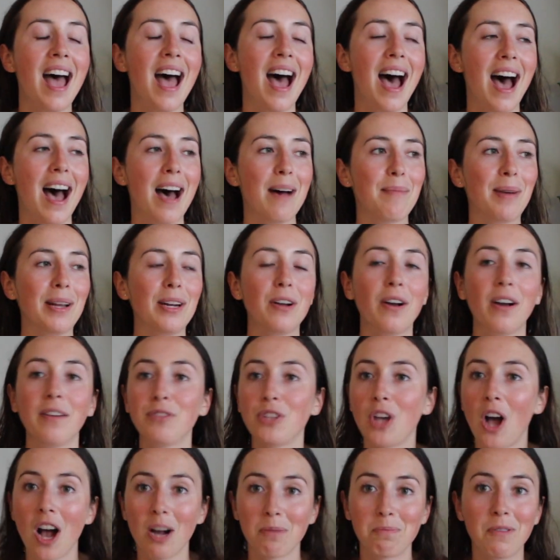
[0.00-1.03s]
Um, I know I've
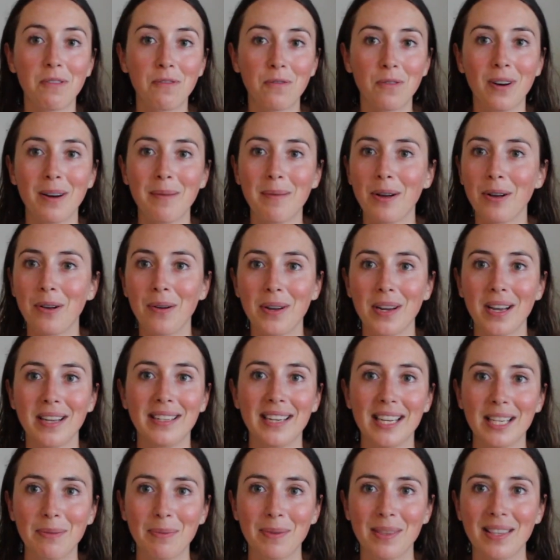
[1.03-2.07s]
talked before about going on
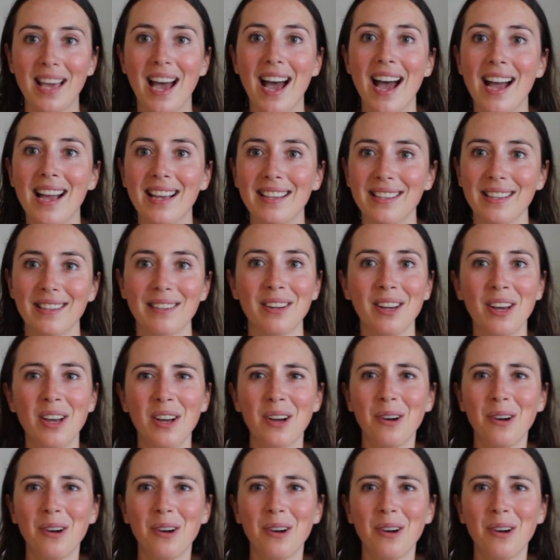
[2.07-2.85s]
dates with guys and